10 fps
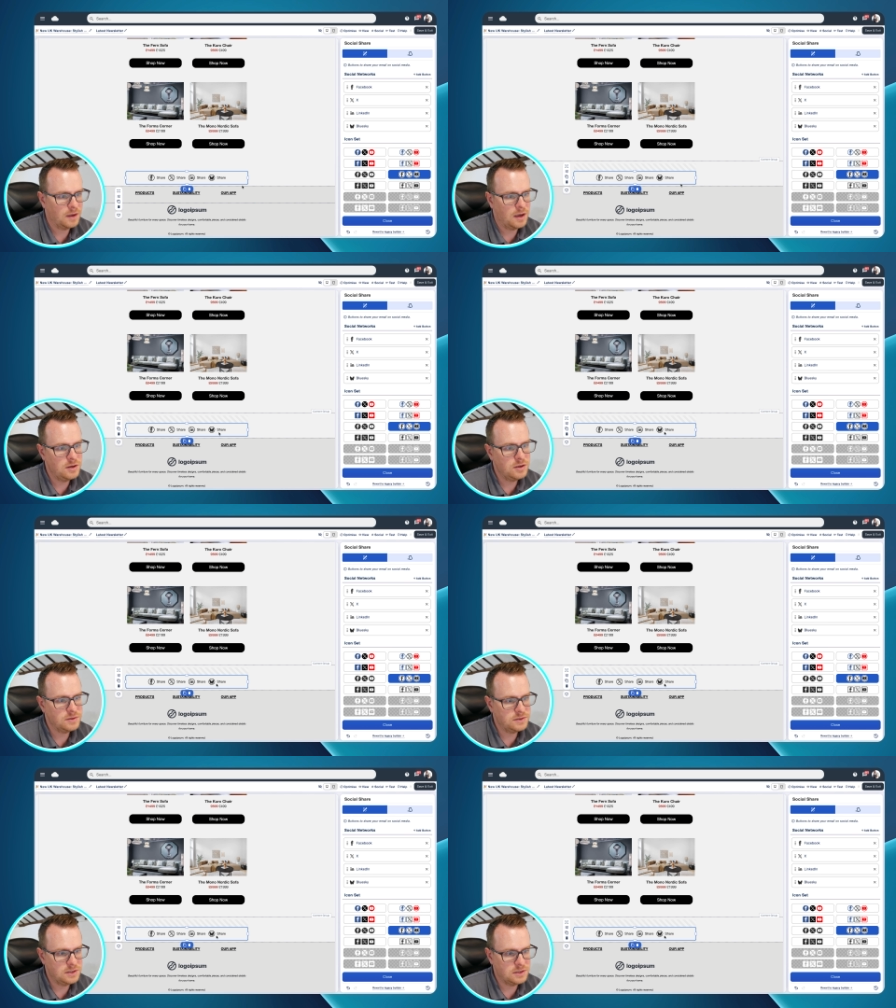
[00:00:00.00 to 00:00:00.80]
And you can
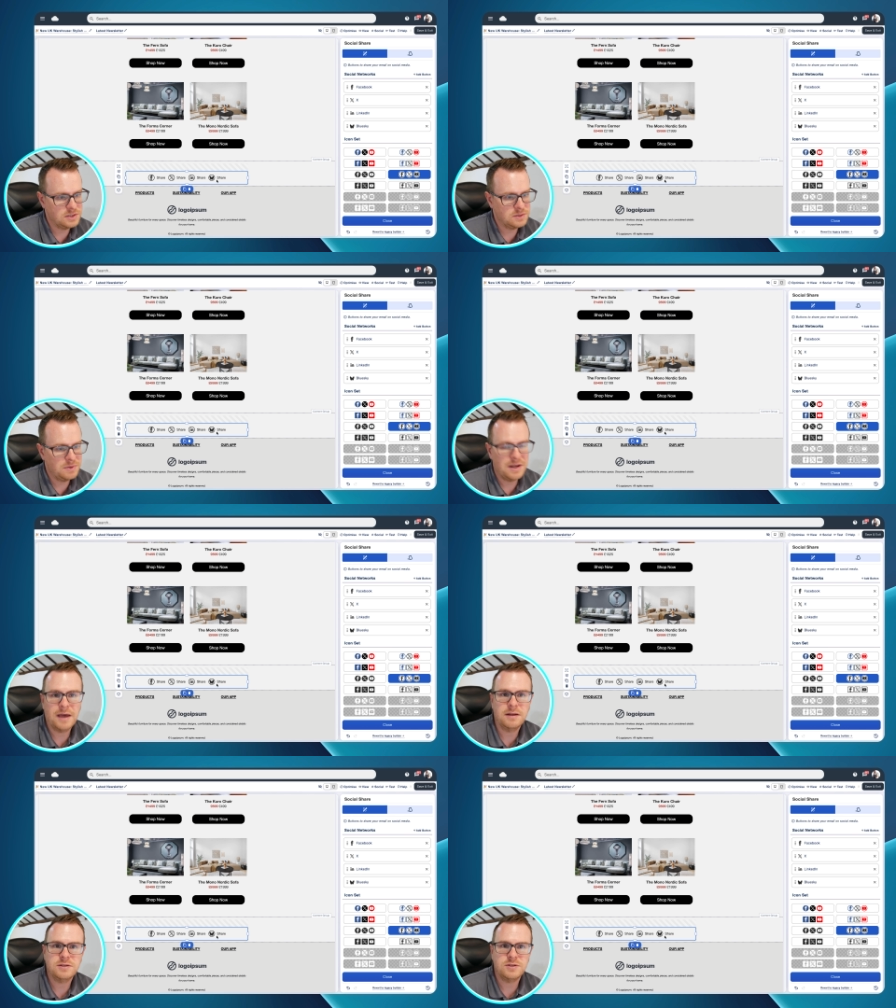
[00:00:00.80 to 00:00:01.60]
see this has been
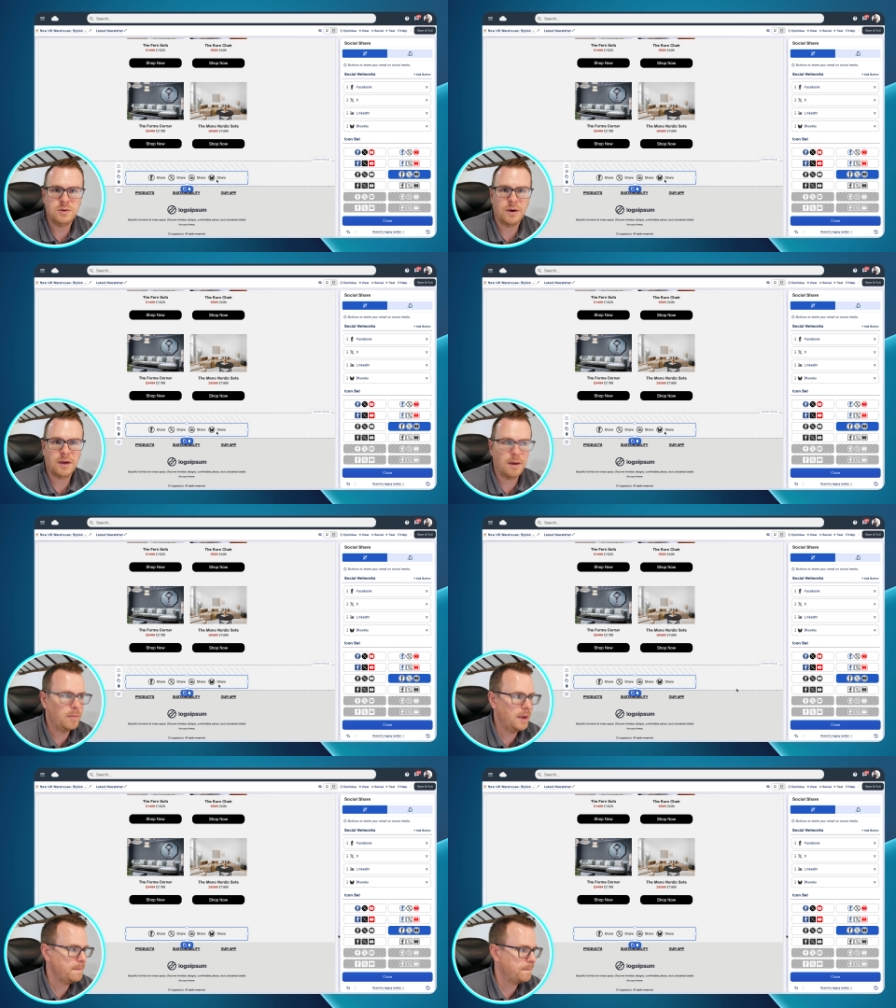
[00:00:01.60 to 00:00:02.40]
added to our
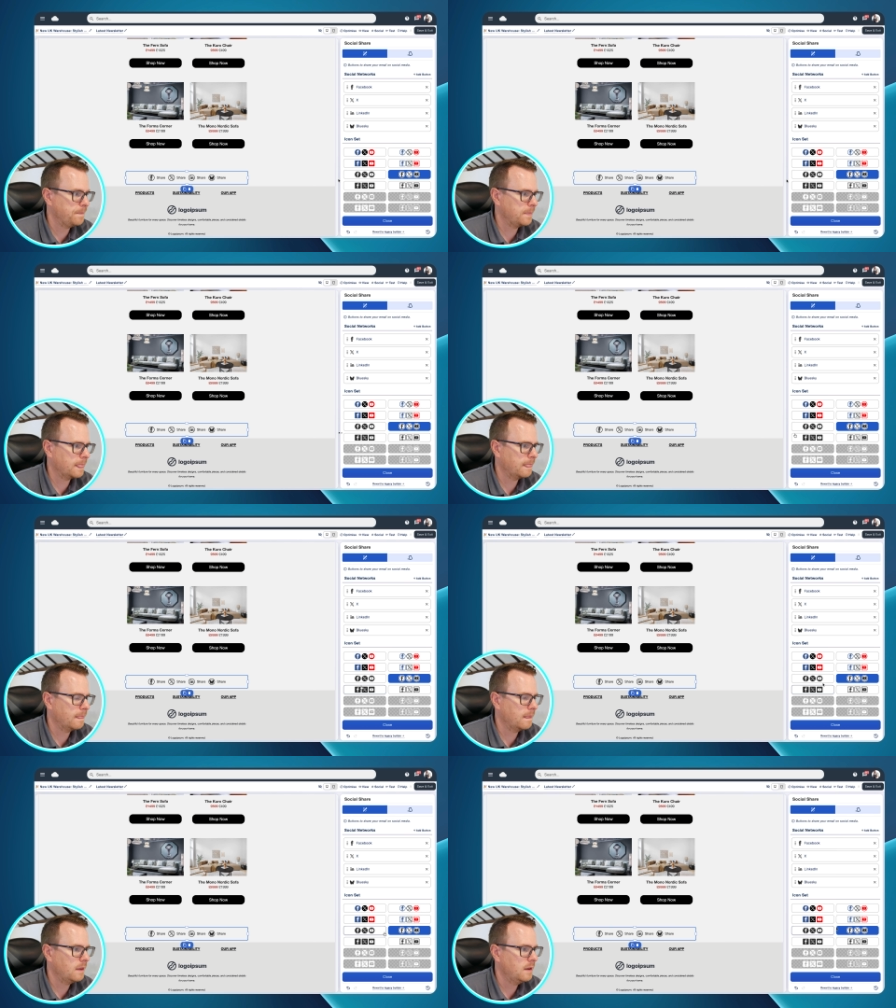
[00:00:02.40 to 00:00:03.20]
campaign.
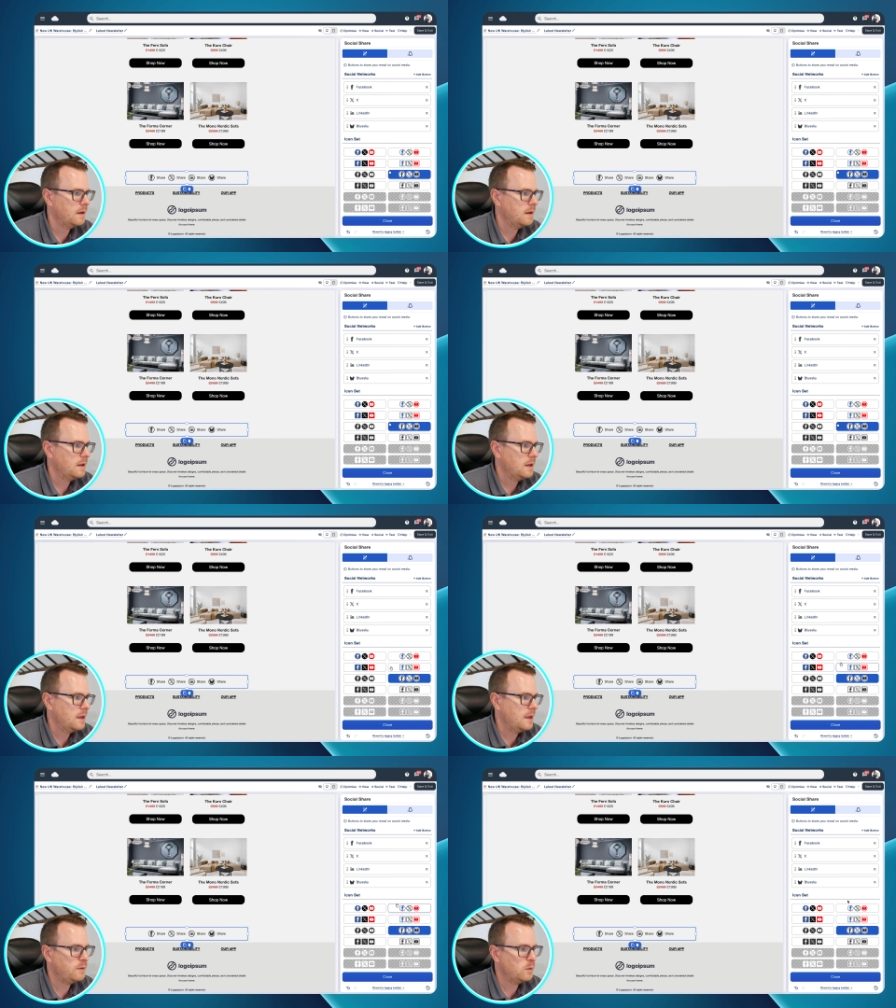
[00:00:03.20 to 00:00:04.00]

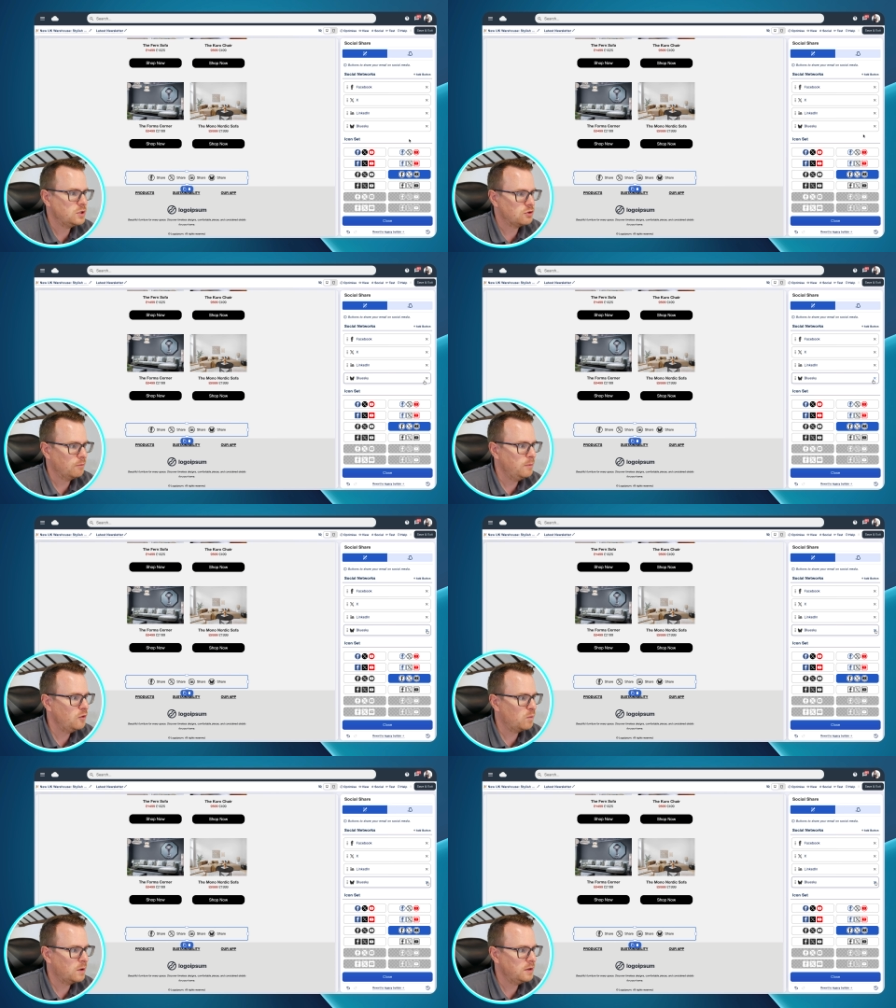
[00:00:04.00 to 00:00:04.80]
If you wish to
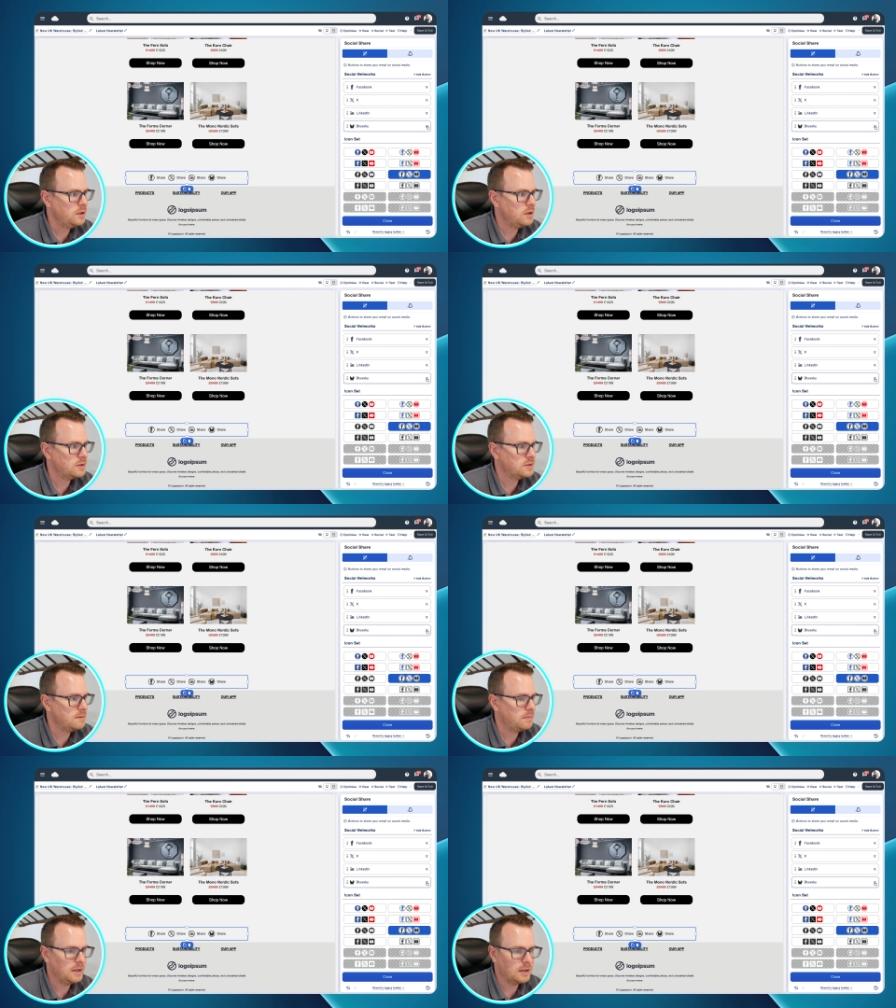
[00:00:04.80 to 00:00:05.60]
remove one, you can
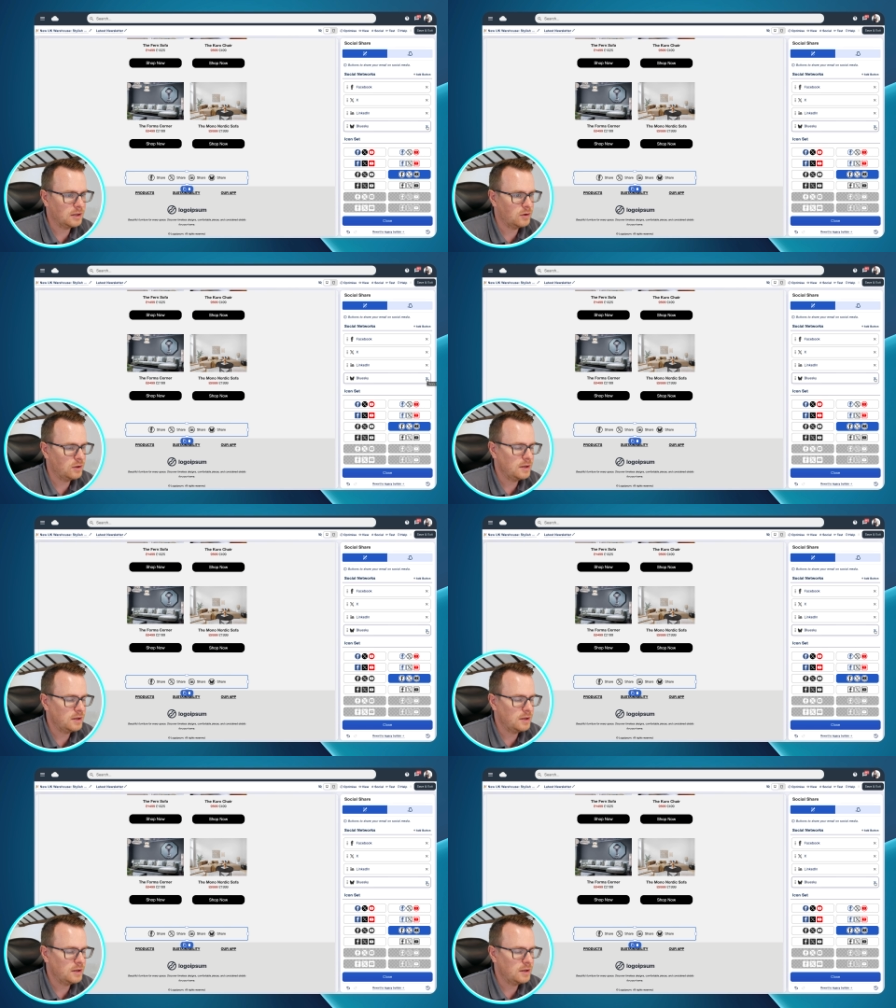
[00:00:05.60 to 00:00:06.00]
simply click on